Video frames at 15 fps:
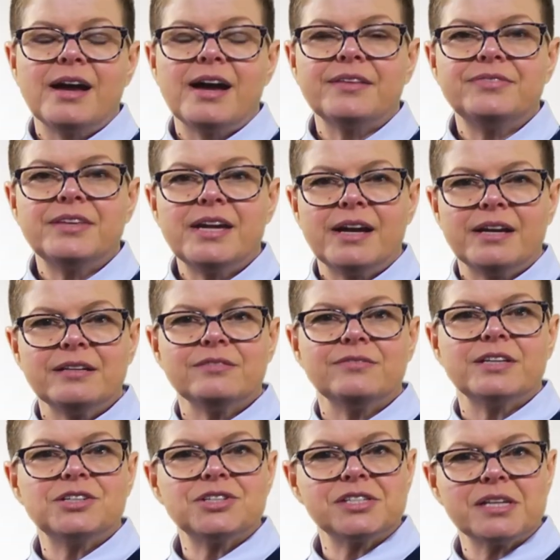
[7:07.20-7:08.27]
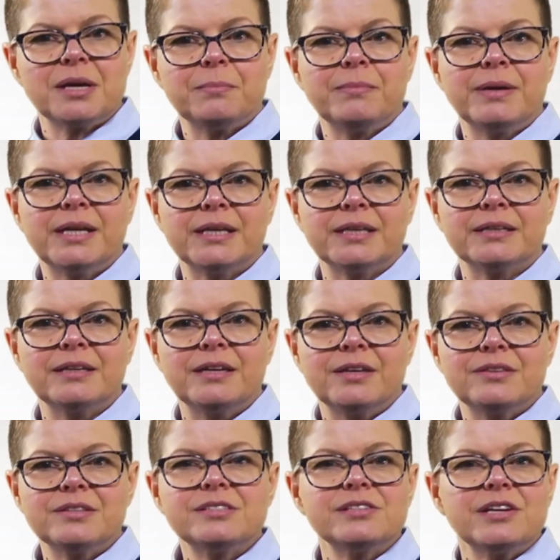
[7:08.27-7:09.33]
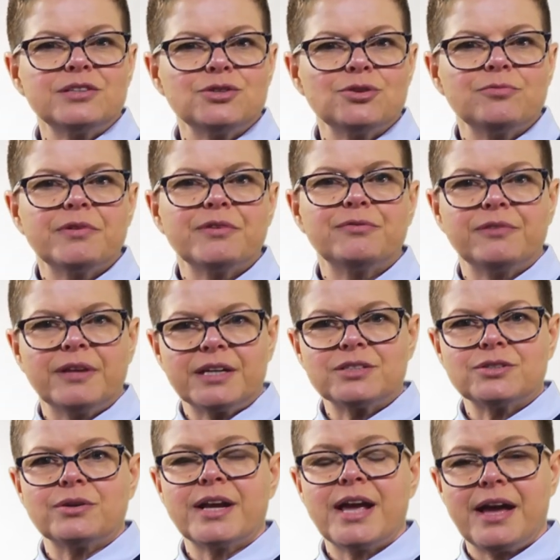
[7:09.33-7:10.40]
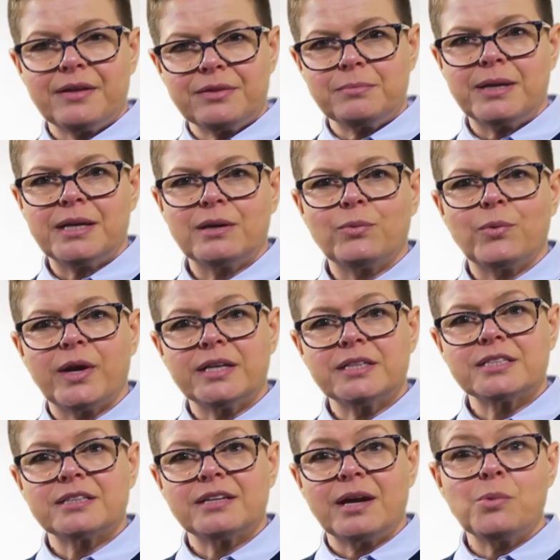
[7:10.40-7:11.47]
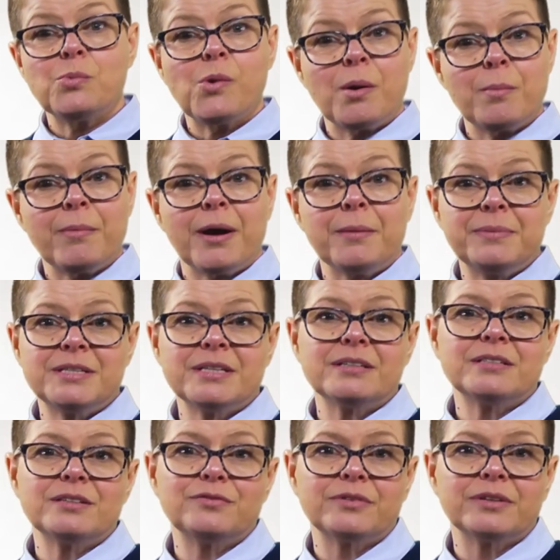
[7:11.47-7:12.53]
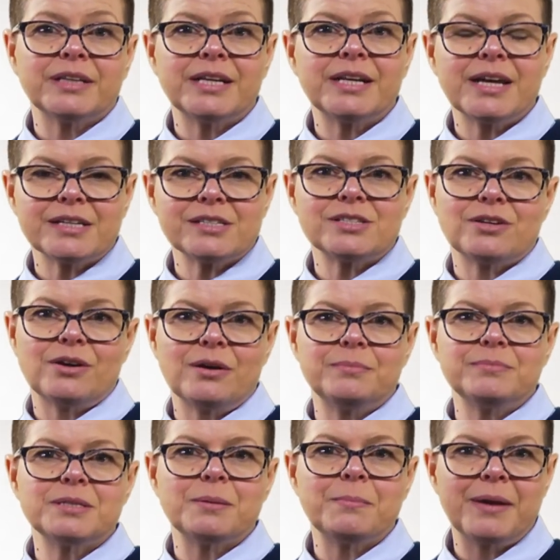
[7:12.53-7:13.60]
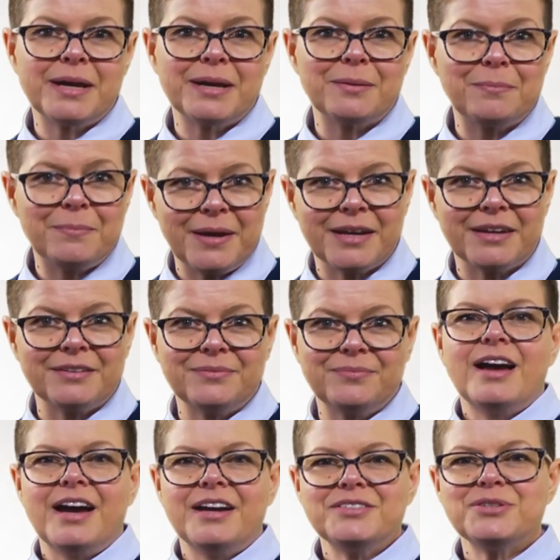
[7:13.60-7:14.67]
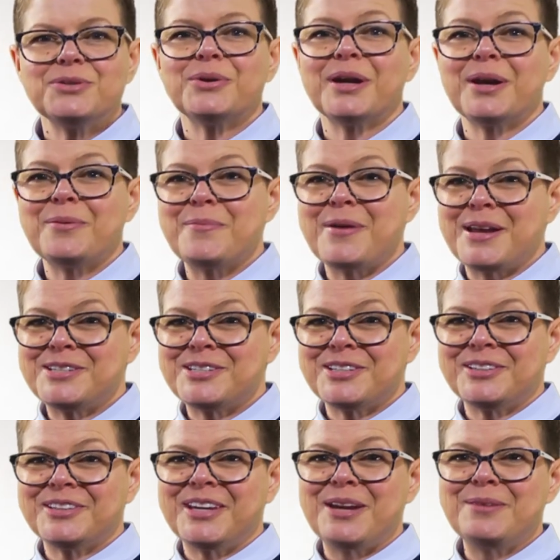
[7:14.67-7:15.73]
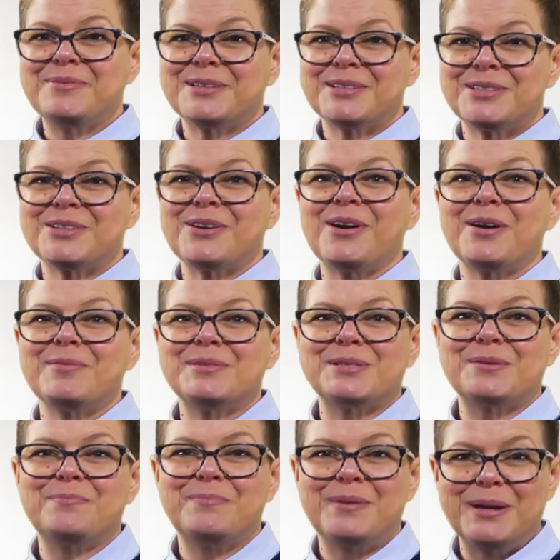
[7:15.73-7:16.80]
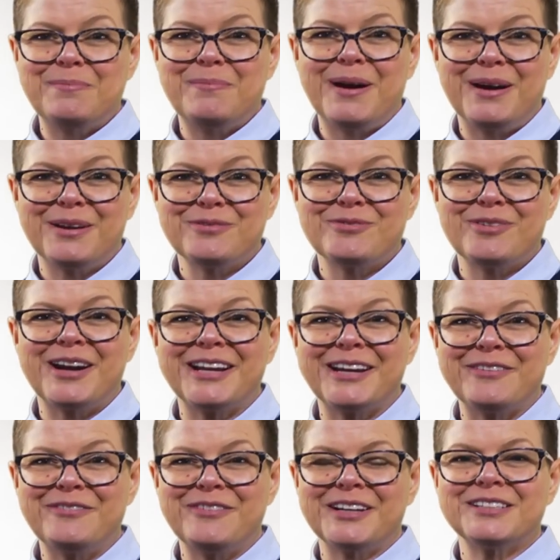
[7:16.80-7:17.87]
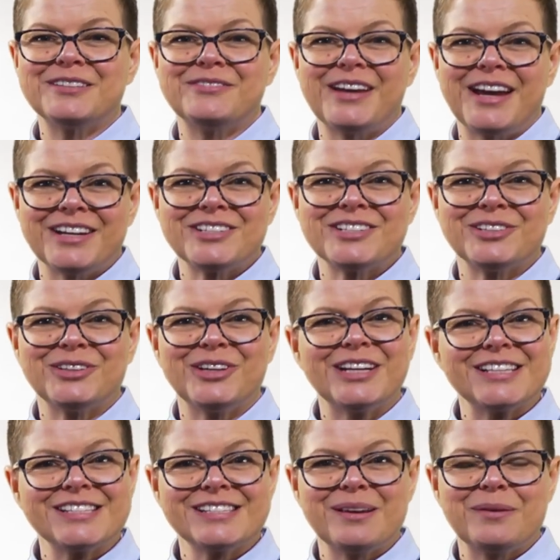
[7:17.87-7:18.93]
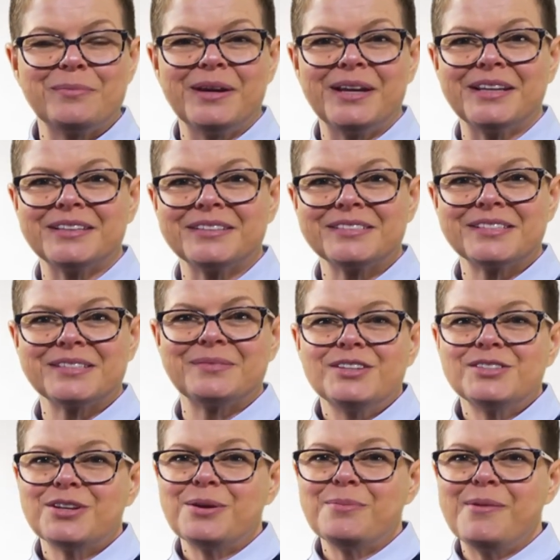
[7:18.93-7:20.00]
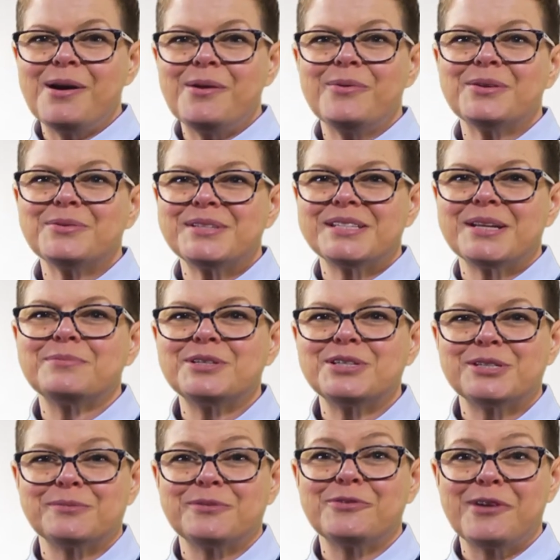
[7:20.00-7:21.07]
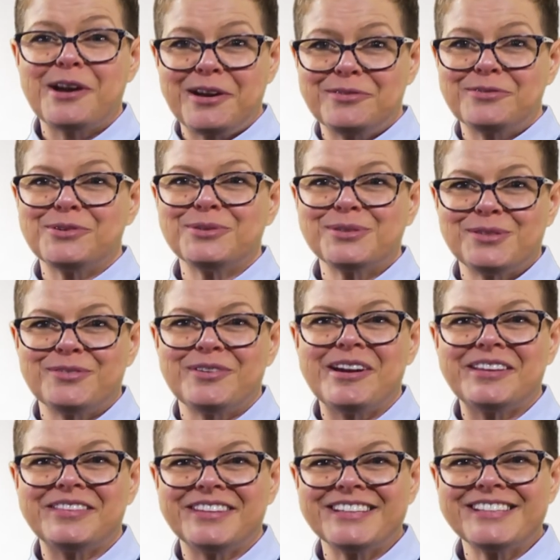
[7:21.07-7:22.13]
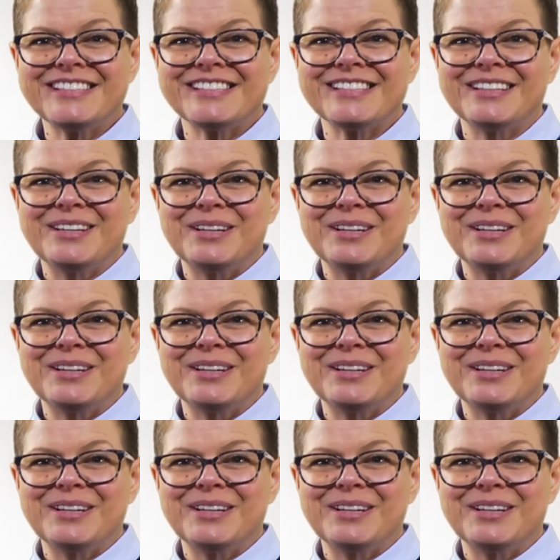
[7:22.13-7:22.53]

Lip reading: At the end of each SET meeting, the SET should reflect on how the meeting went and what might be done differently next time to make it better. As you can imagine, keeping to time is a big part of running effective Action Learning SET meetings. So you might want to establish some ground rules around this